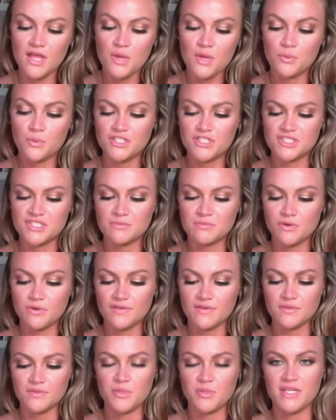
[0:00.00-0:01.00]
which it's more
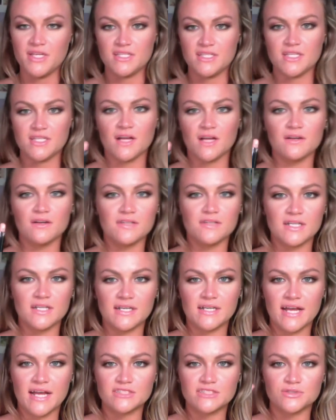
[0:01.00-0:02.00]
of a pinky color than a
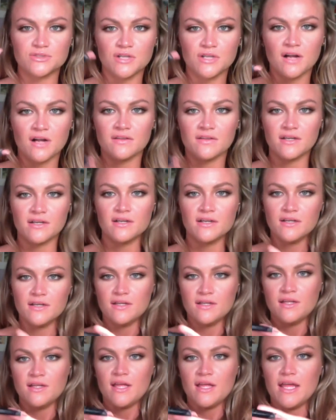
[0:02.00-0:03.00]
natural color.
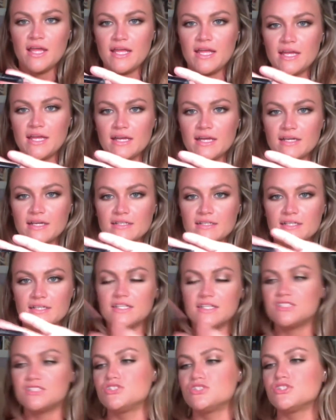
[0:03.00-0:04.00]
And
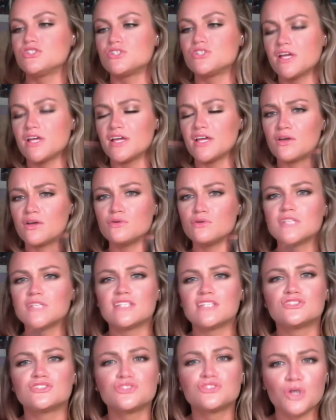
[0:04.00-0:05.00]
it's just, it goes
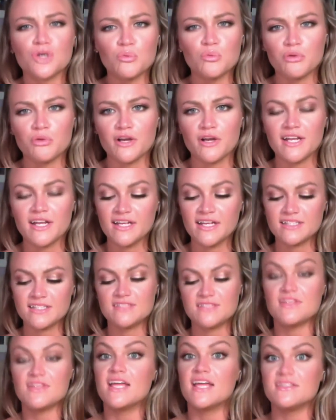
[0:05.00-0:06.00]
on so pretty, and it
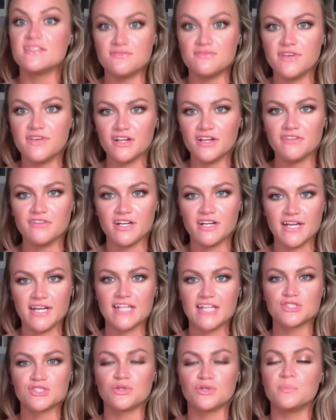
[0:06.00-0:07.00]
is very, very
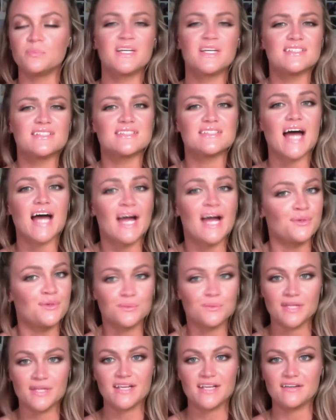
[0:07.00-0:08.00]
natural because I
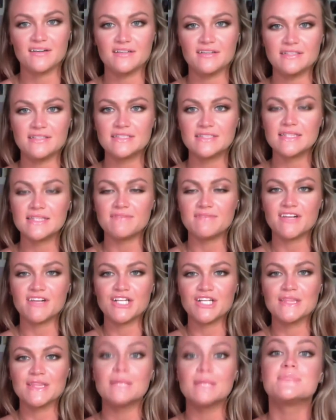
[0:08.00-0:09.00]
don't like a
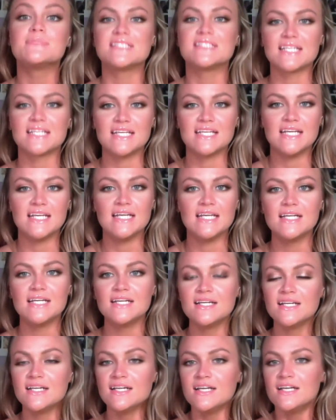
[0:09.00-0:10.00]
very lipsticky
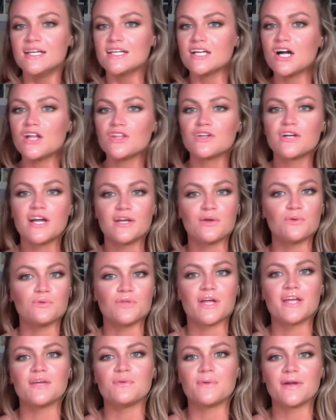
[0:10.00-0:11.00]
color. I don't
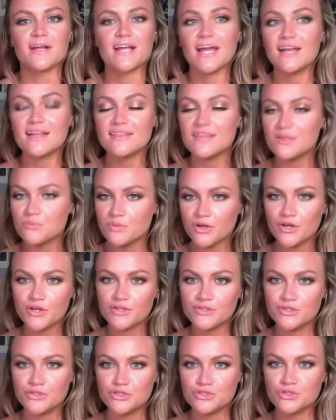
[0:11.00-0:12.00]
like wearing anything but
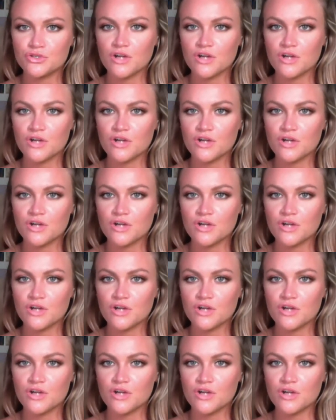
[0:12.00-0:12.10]
neutral